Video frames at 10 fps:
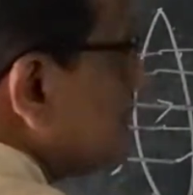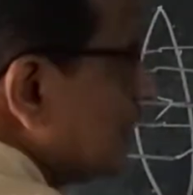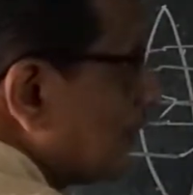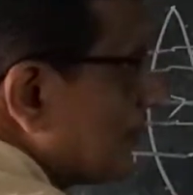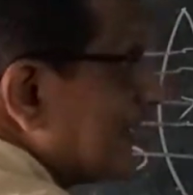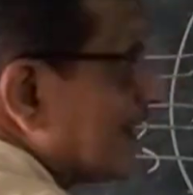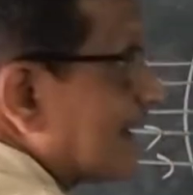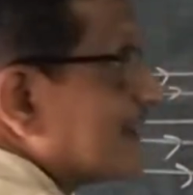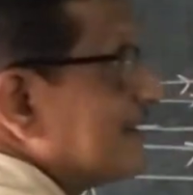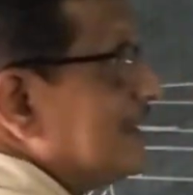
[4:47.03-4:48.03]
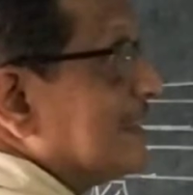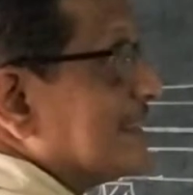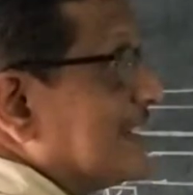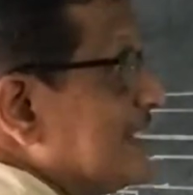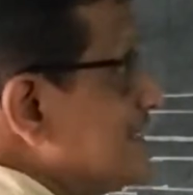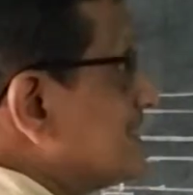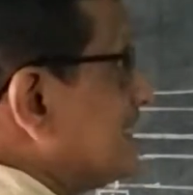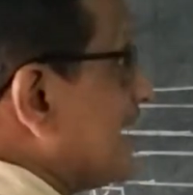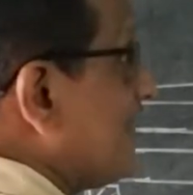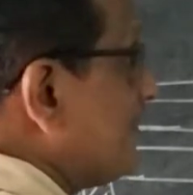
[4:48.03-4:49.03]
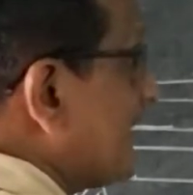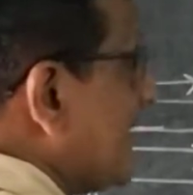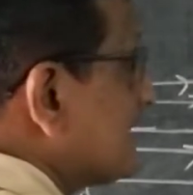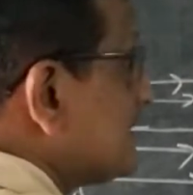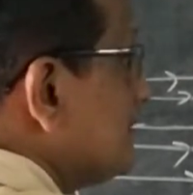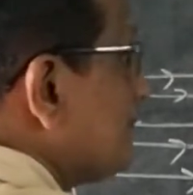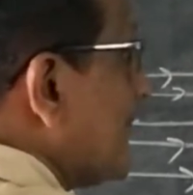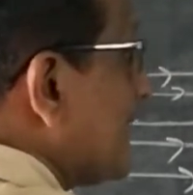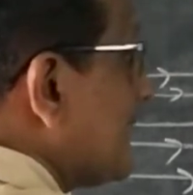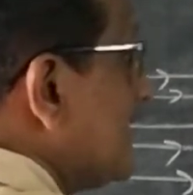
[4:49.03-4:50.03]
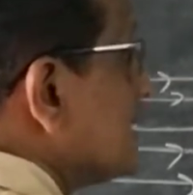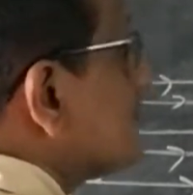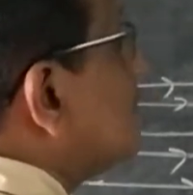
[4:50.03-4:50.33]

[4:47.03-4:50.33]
below P0. That is, diffraction pattern is